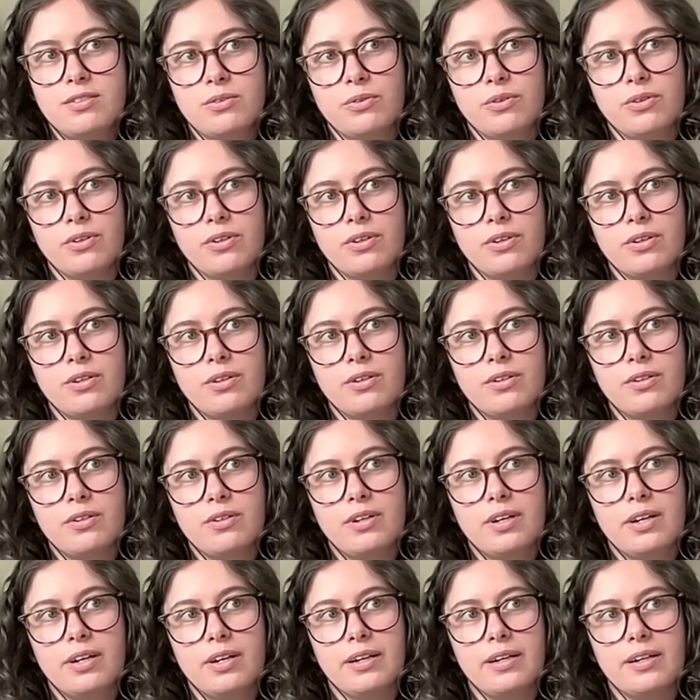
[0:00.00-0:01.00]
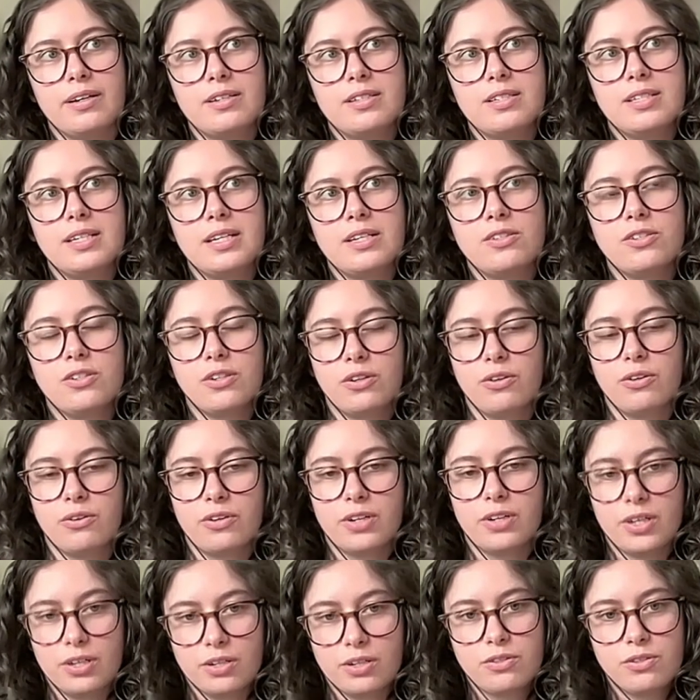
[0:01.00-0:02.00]
or a state
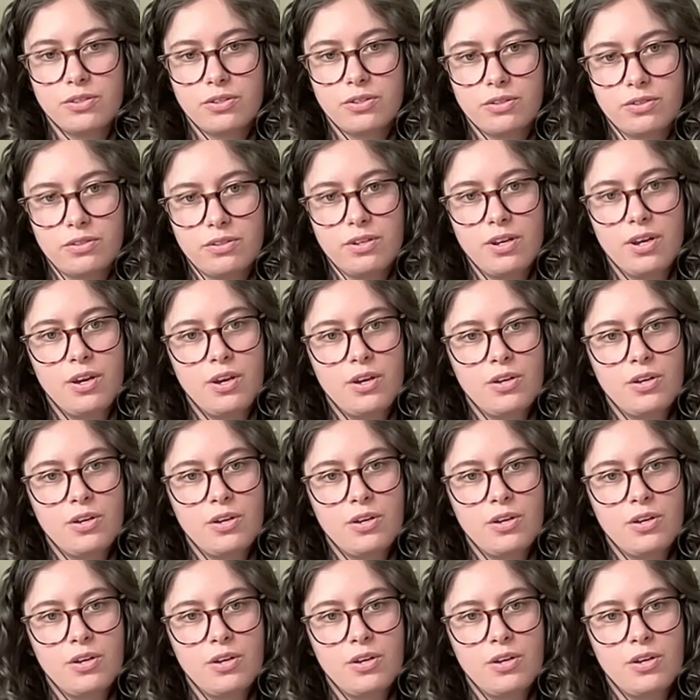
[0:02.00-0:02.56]
security concern.